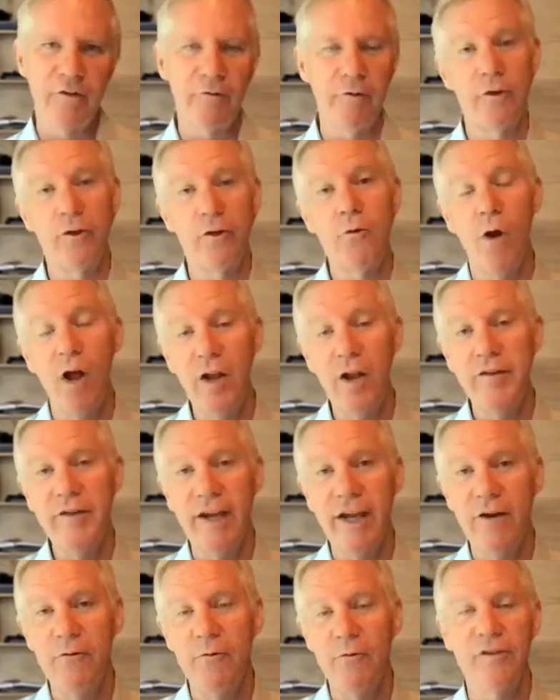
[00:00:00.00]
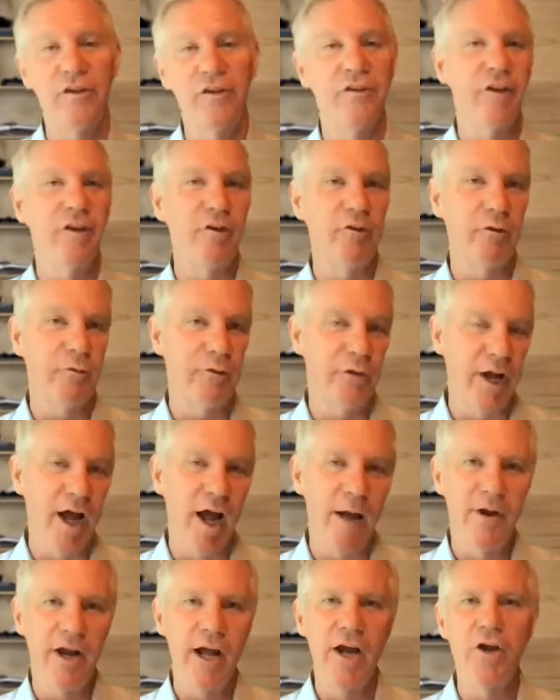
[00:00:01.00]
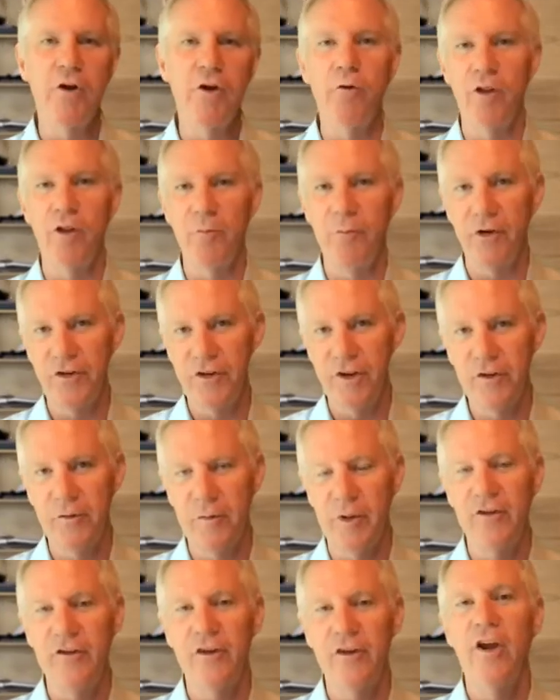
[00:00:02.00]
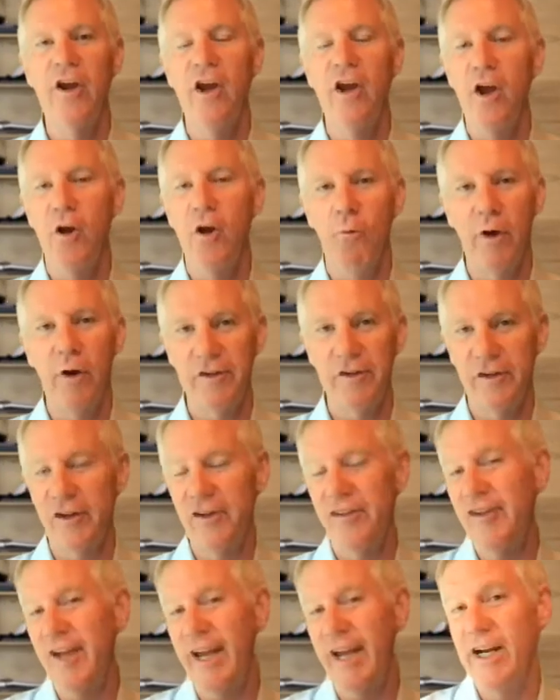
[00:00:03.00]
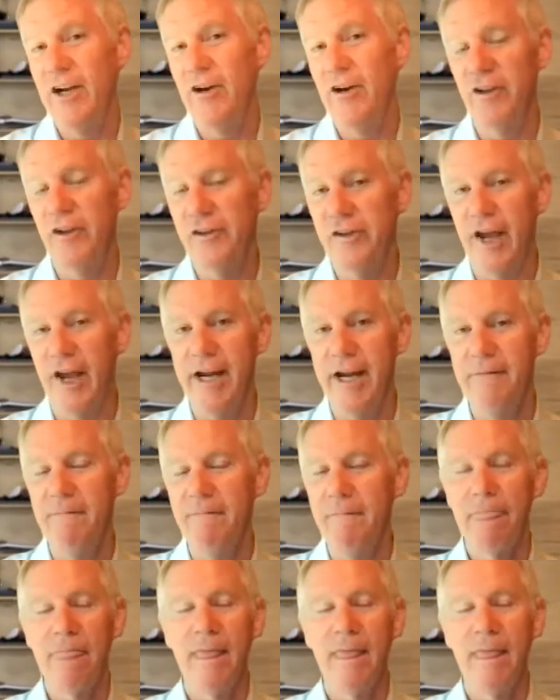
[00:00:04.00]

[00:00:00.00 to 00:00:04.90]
If it was qualitative, what's the central phenomena? Who are the participants? What is the setting or the site?